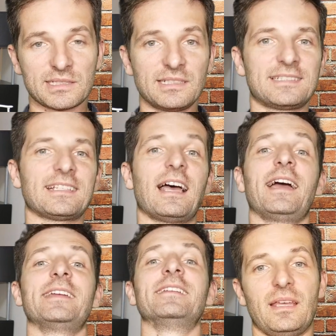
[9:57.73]

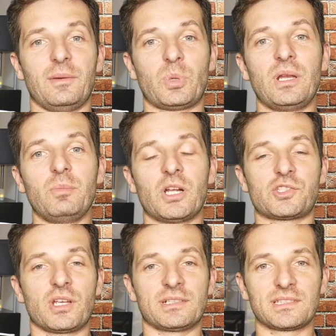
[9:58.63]
inside, pretty
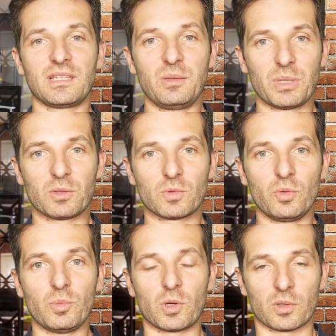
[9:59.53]
much a sleeping
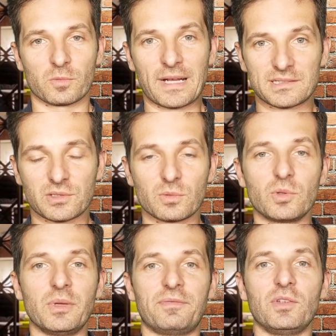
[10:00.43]
room or a rest
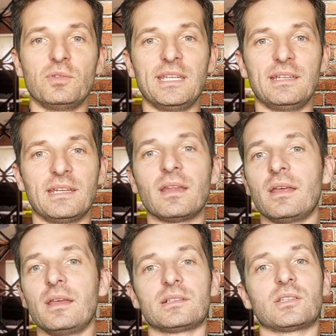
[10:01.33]
room if you need it.
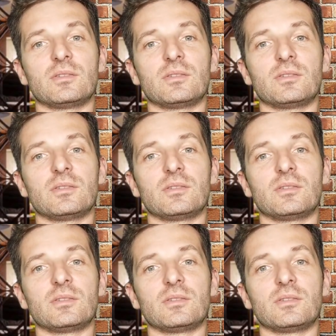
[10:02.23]
So